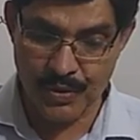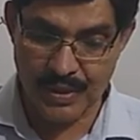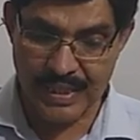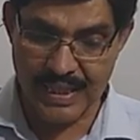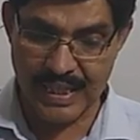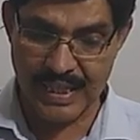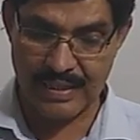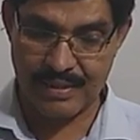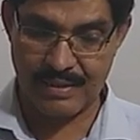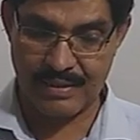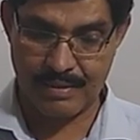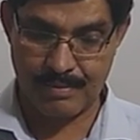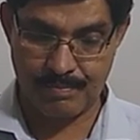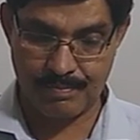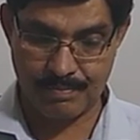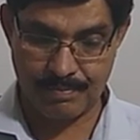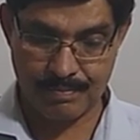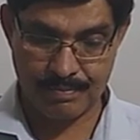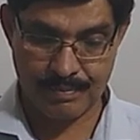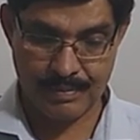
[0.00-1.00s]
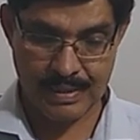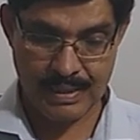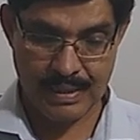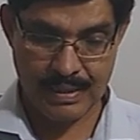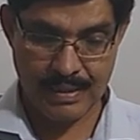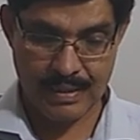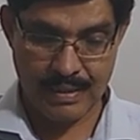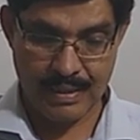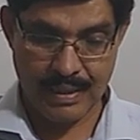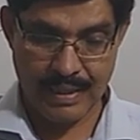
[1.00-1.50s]
together.
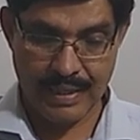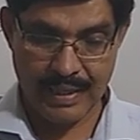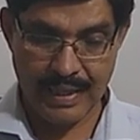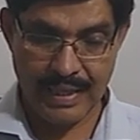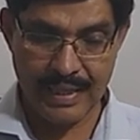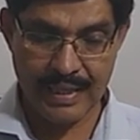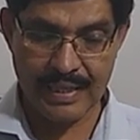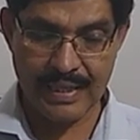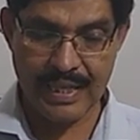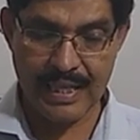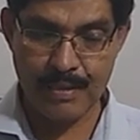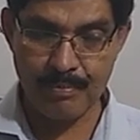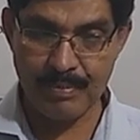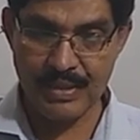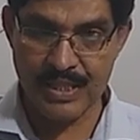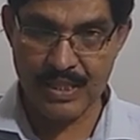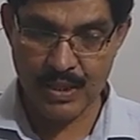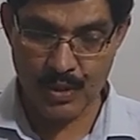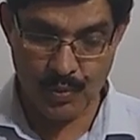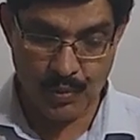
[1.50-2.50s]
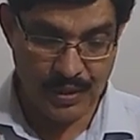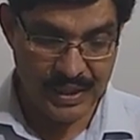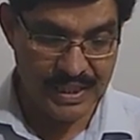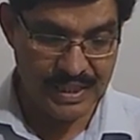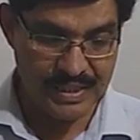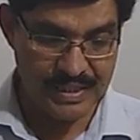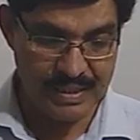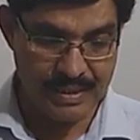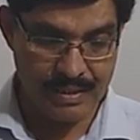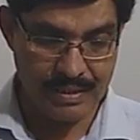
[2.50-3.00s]
Air can be
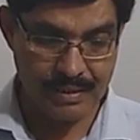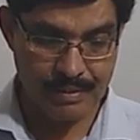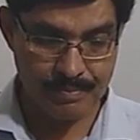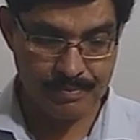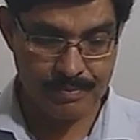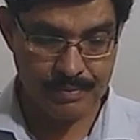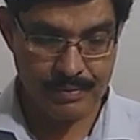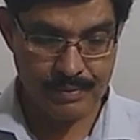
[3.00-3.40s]
squeezed